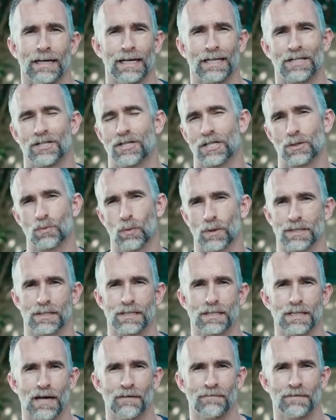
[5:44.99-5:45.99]
it just
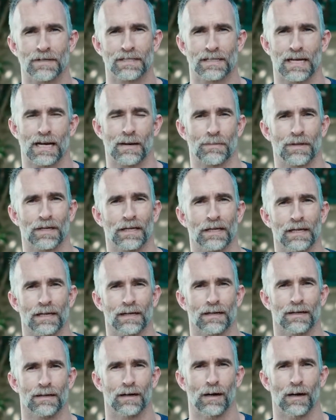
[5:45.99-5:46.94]
wasn't safe to set up the gear